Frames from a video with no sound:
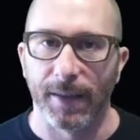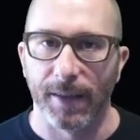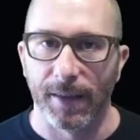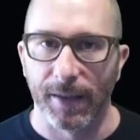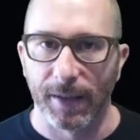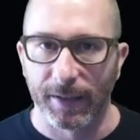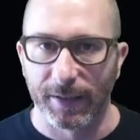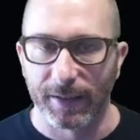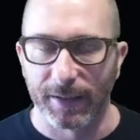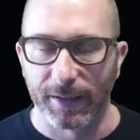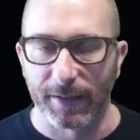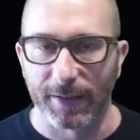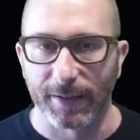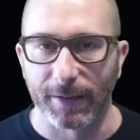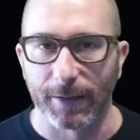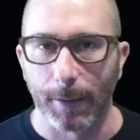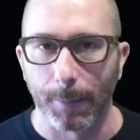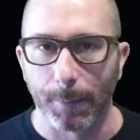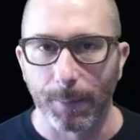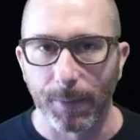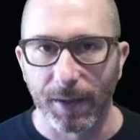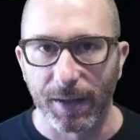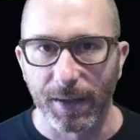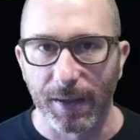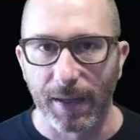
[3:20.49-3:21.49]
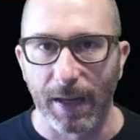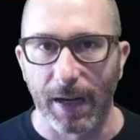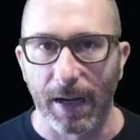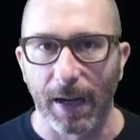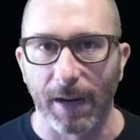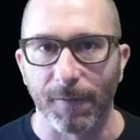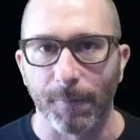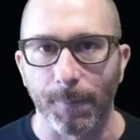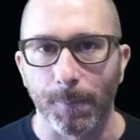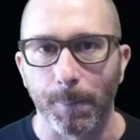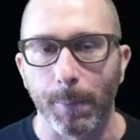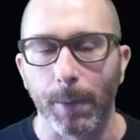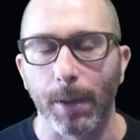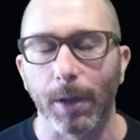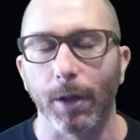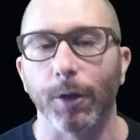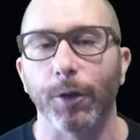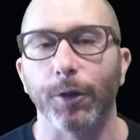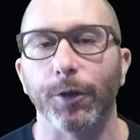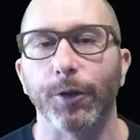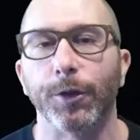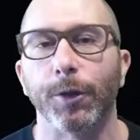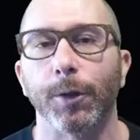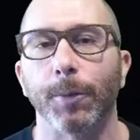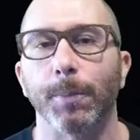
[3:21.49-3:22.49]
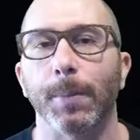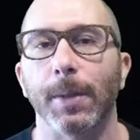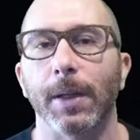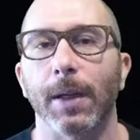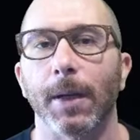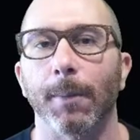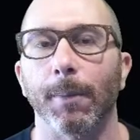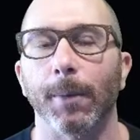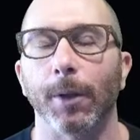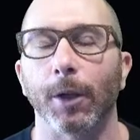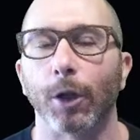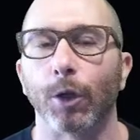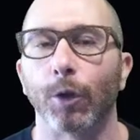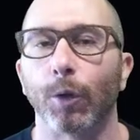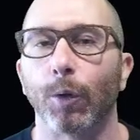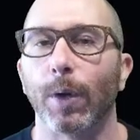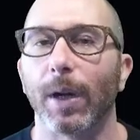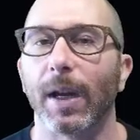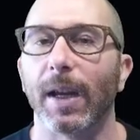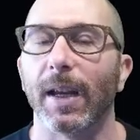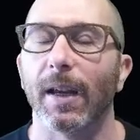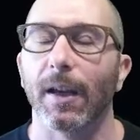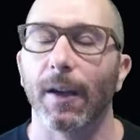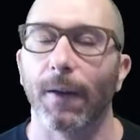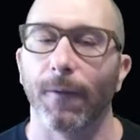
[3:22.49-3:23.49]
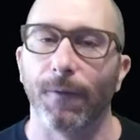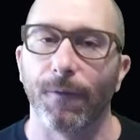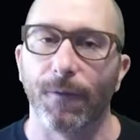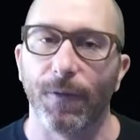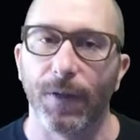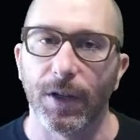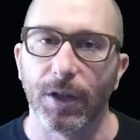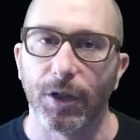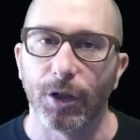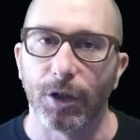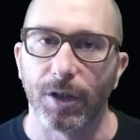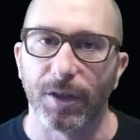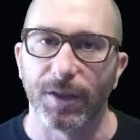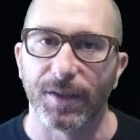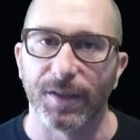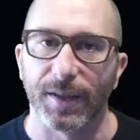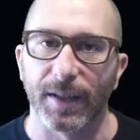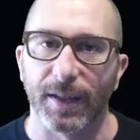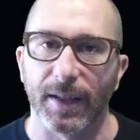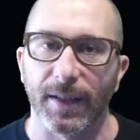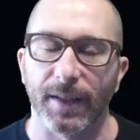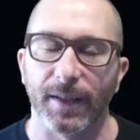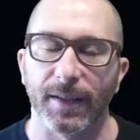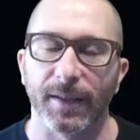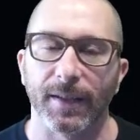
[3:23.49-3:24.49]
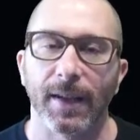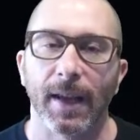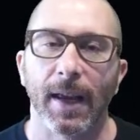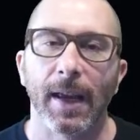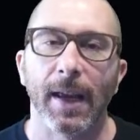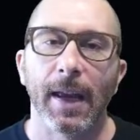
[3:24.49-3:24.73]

This is something that I've built to be able to create efficiencies